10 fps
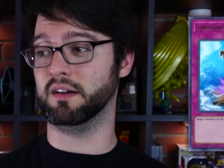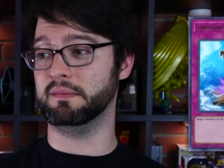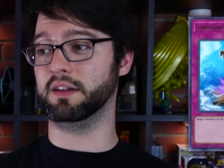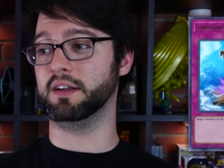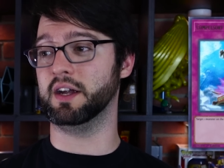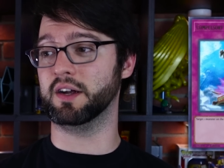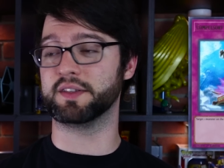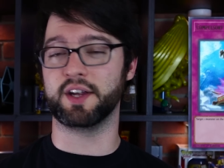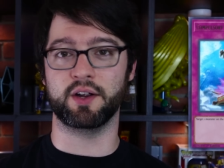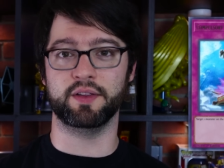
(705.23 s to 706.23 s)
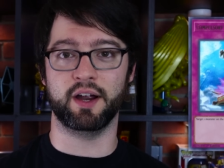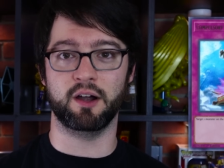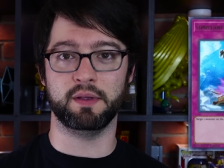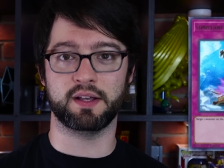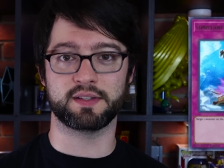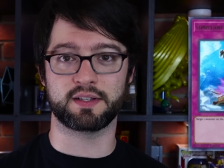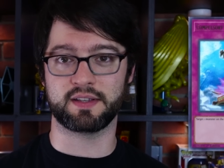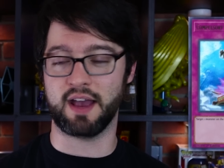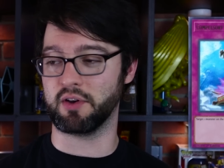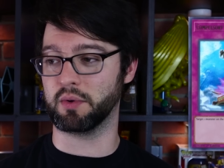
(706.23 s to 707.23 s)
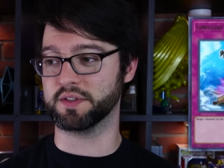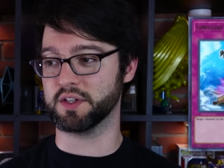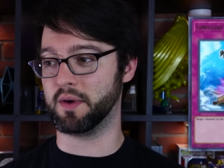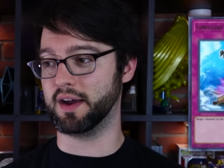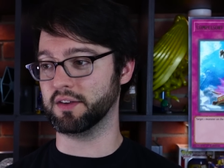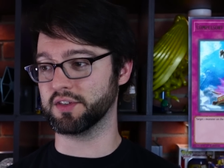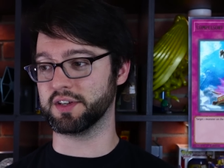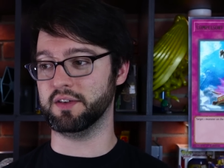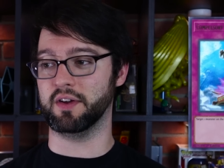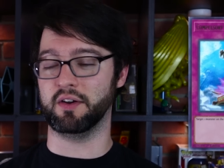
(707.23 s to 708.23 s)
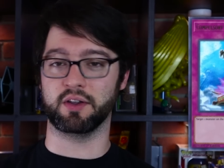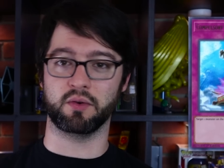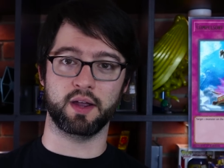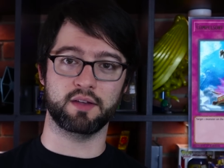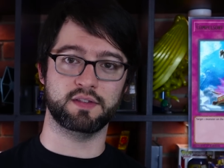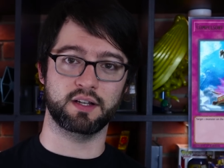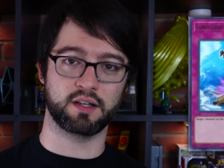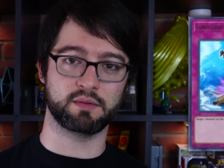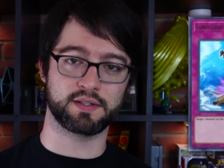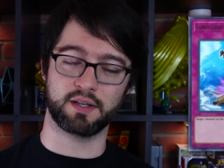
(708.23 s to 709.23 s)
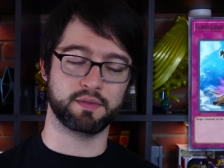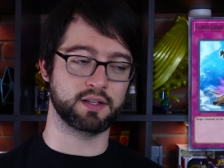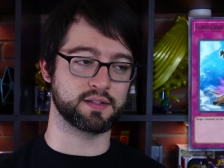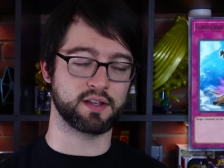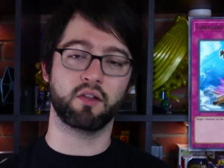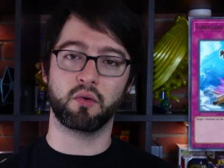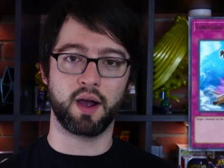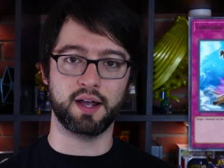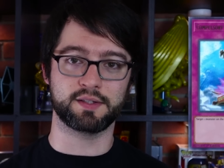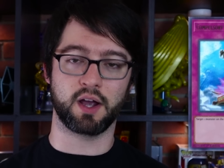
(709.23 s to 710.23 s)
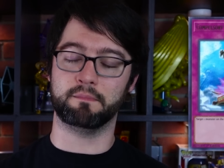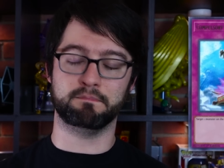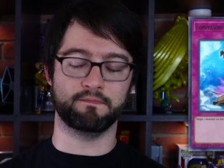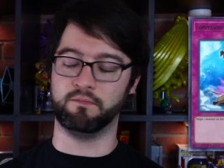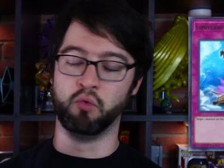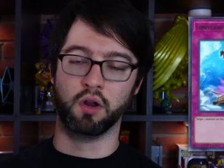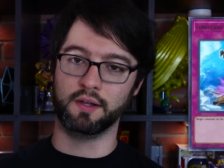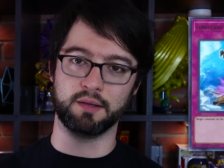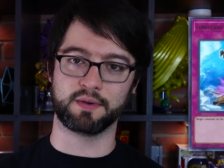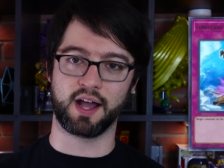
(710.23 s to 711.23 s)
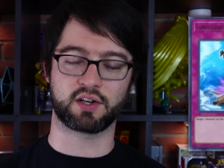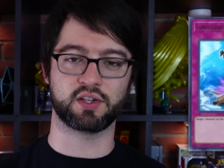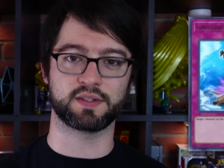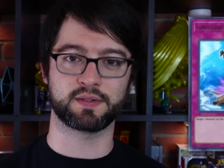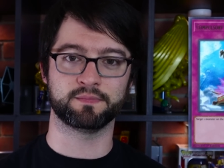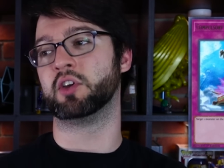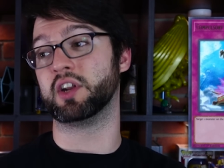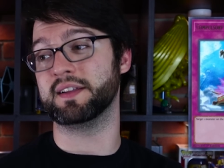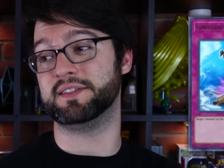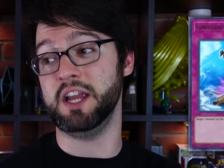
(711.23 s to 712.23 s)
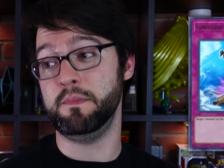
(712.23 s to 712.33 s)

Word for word: a million years here and there, because it's every once in a while just a very good way of dealing with something that's otherwise really obnoxious. Good against